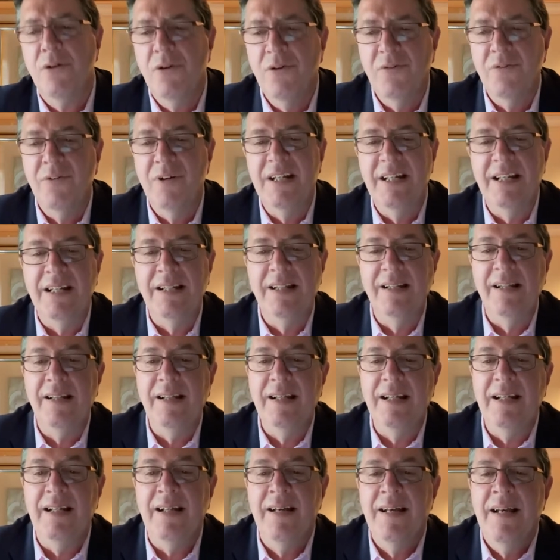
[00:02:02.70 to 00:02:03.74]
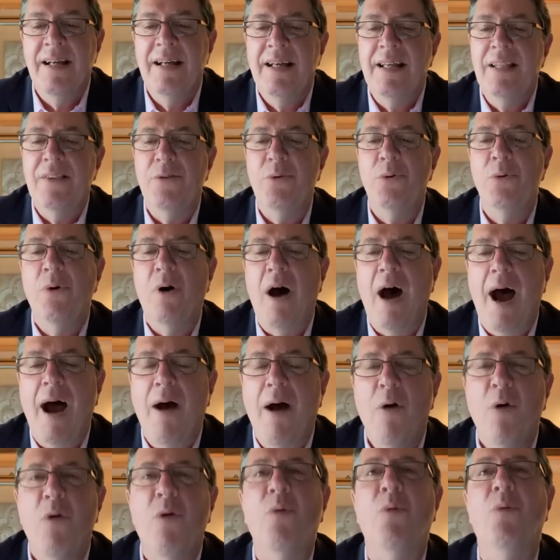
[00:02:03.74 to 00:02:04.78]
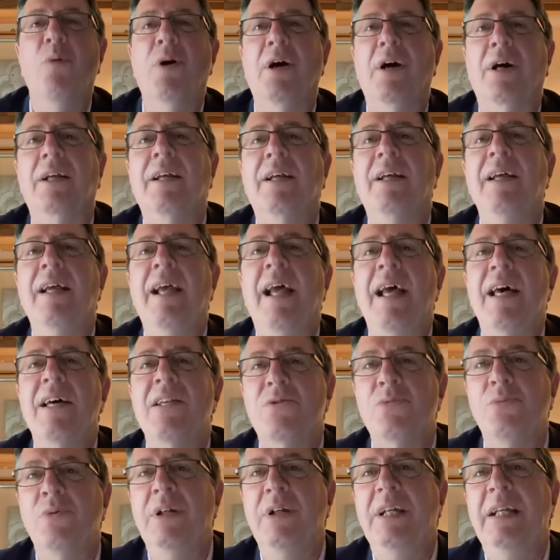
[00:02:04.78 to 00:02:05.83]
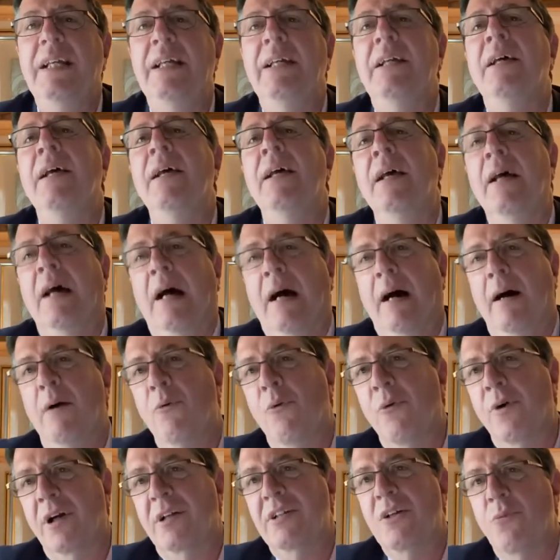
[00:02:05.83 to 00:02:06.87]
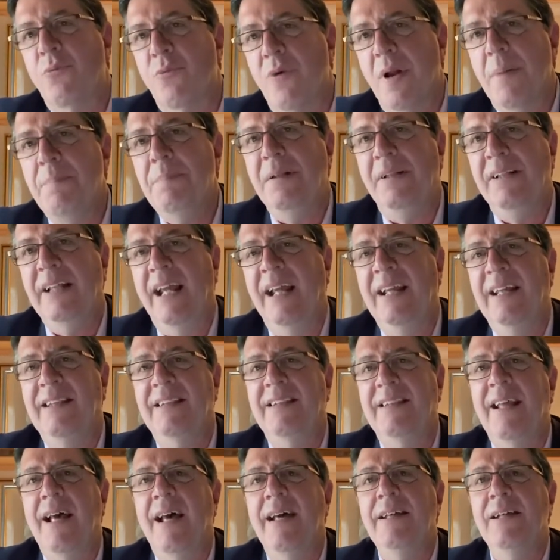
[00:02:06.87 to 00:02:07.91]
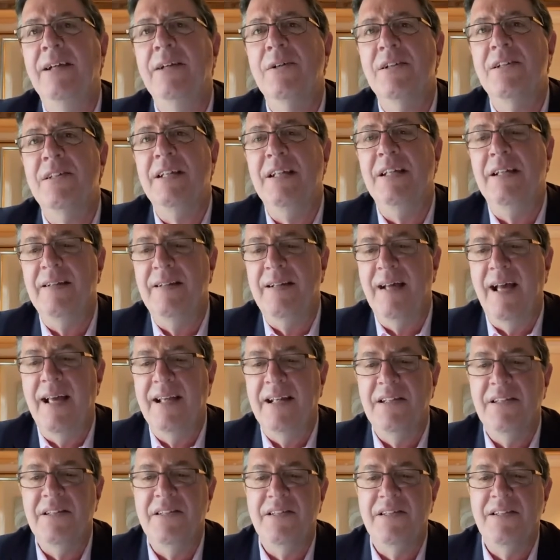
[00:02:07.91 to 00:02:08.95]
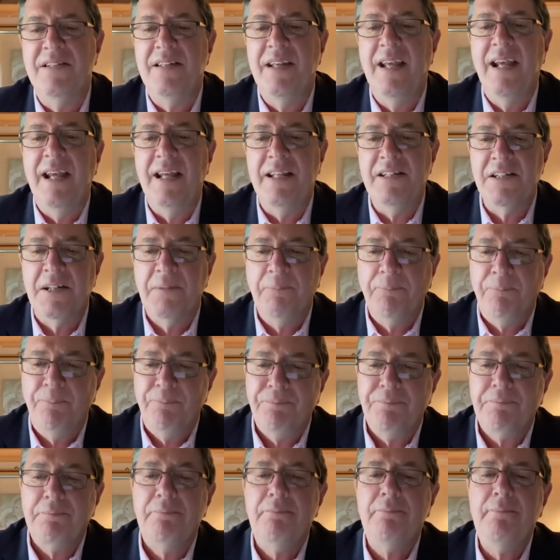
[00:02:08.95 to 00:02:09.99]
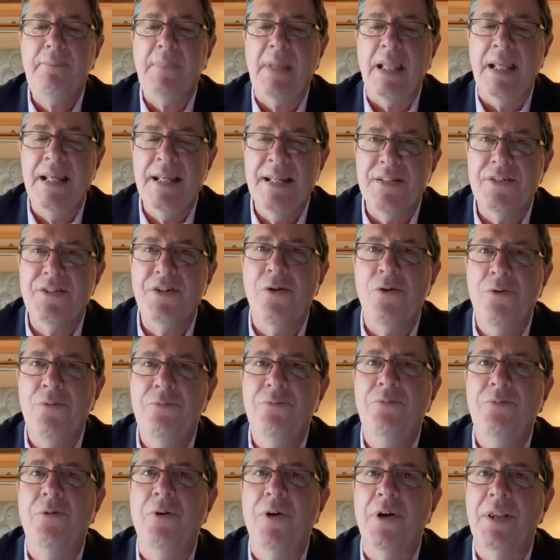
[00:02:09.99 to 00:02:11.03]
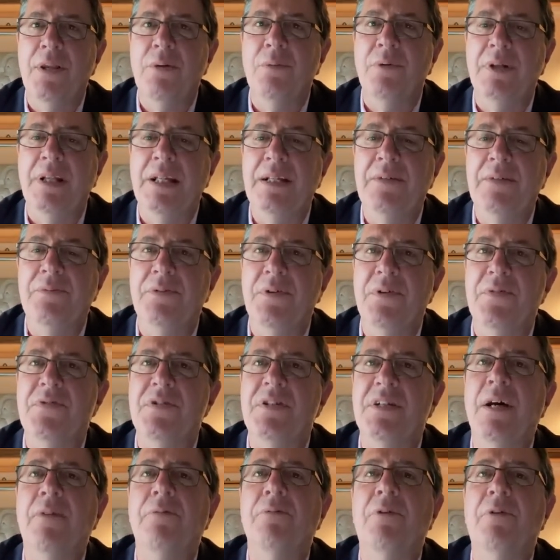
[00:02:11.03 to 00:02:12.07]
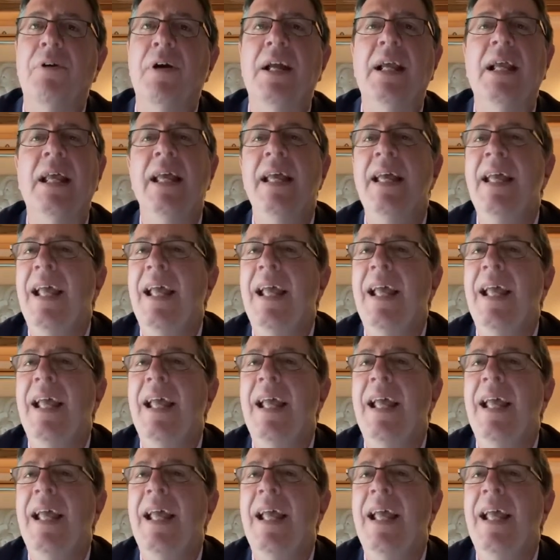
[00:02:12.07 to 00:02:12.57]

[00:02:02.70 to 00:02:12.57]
over in Italy, through our work as we work to replicate that here in the United States, his Home for the Relief of Suffering,